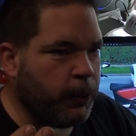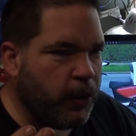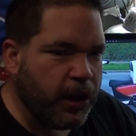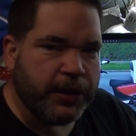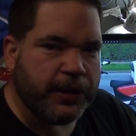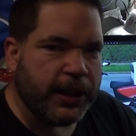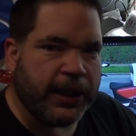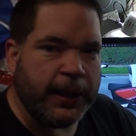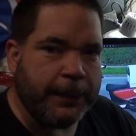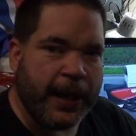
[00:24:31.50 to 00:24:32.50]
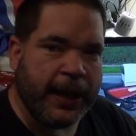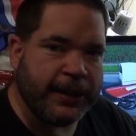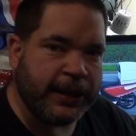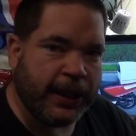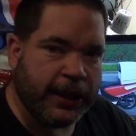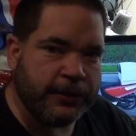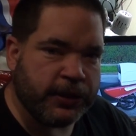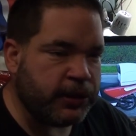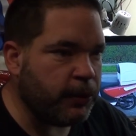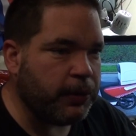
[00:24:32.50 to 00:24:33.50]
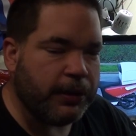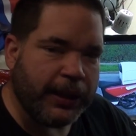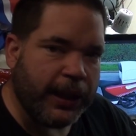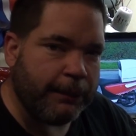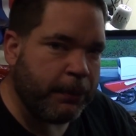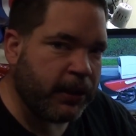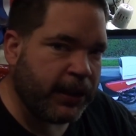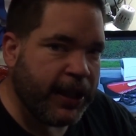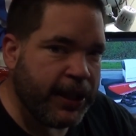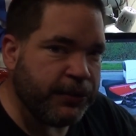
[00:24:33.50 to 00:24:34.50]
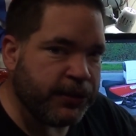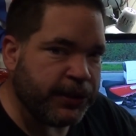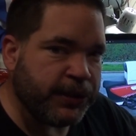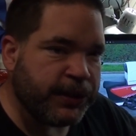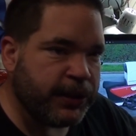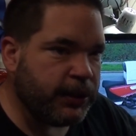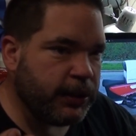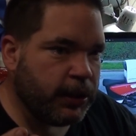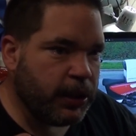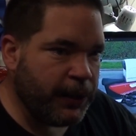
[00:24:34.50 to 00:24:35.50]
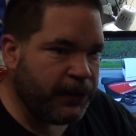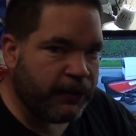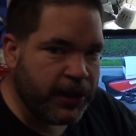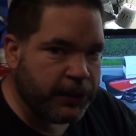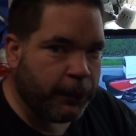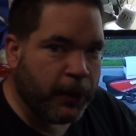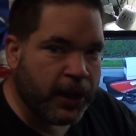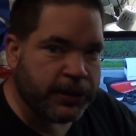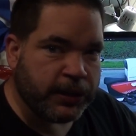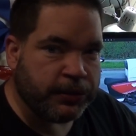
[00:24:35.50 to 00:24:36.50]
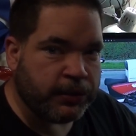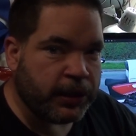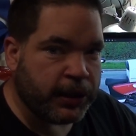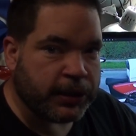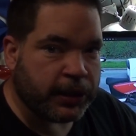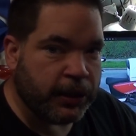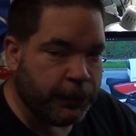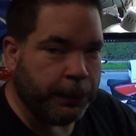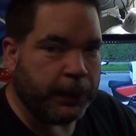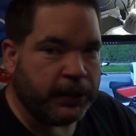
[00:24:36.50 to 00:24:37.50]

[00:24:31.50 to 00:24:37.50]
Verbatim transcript: why do they keep adding houses? You know, why do they keep building houses if the reservoirs are struggling to cope?